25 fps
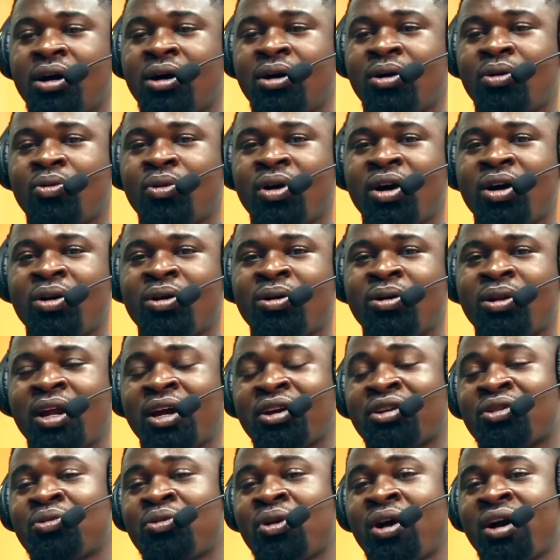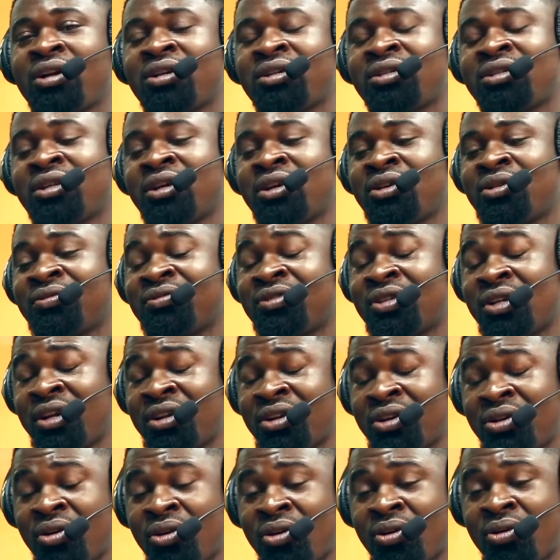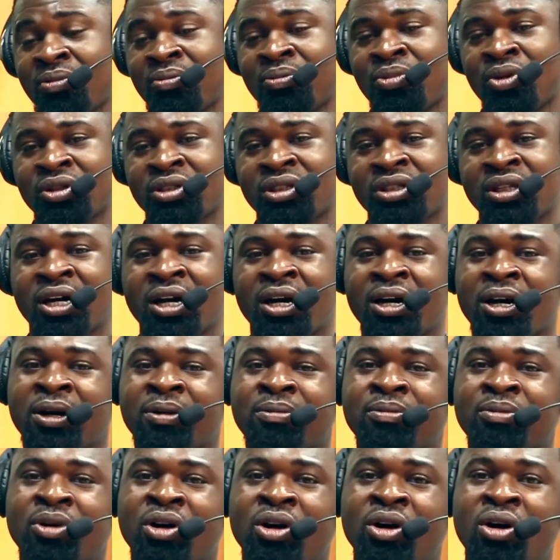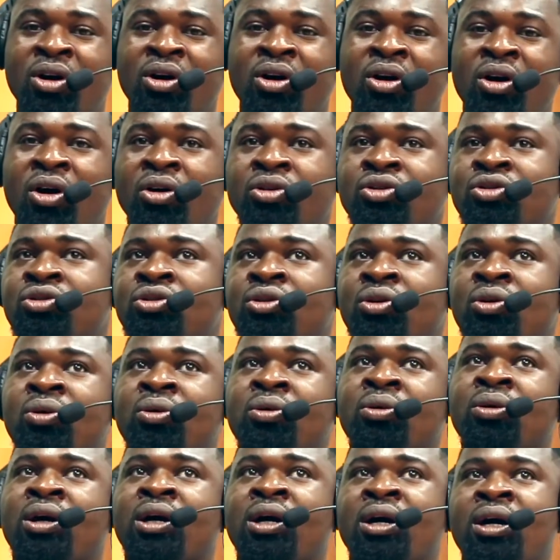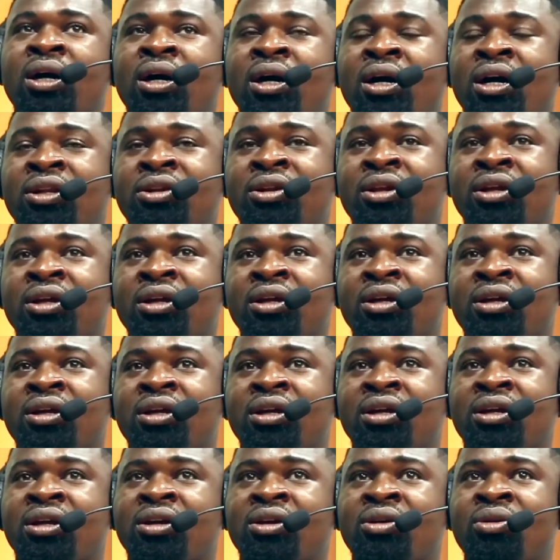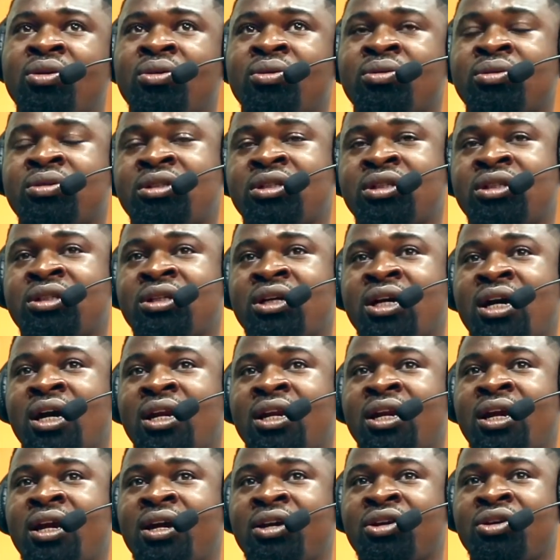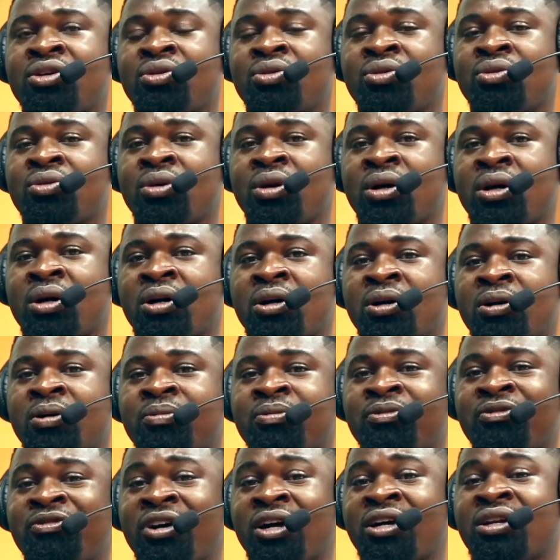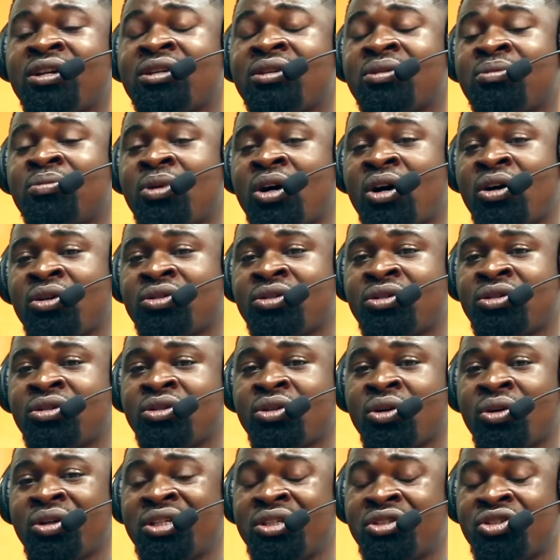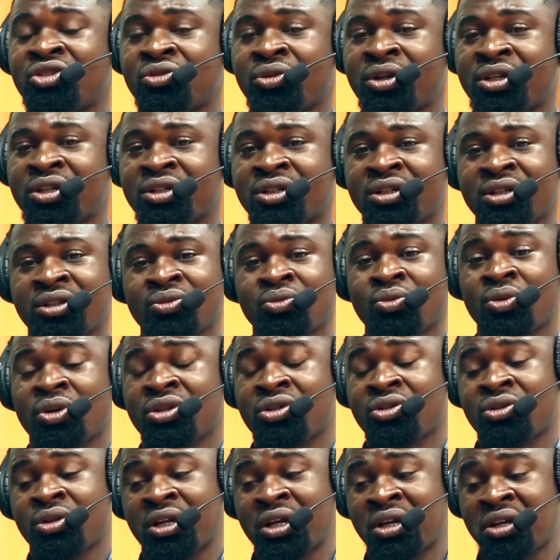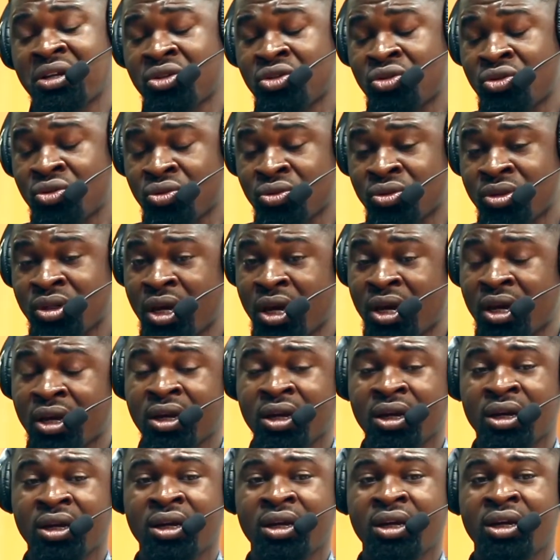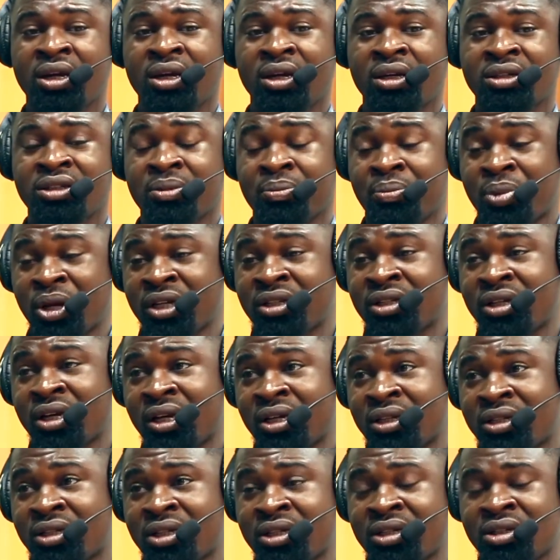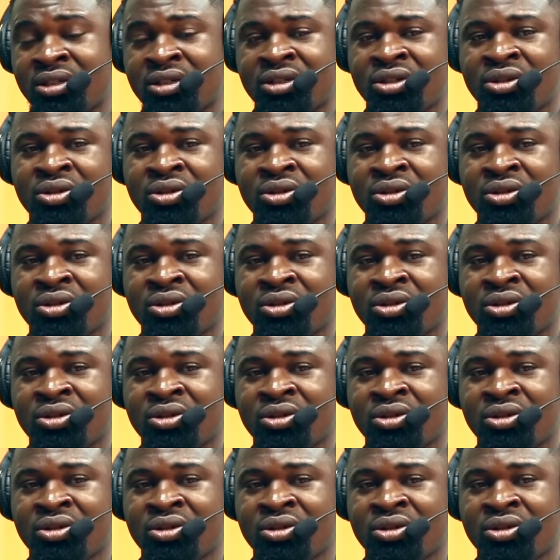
Well, like you rightly said, you've said it all. But also, I think, the earlier you find out about your interest in wanting to get into tech, the better it is.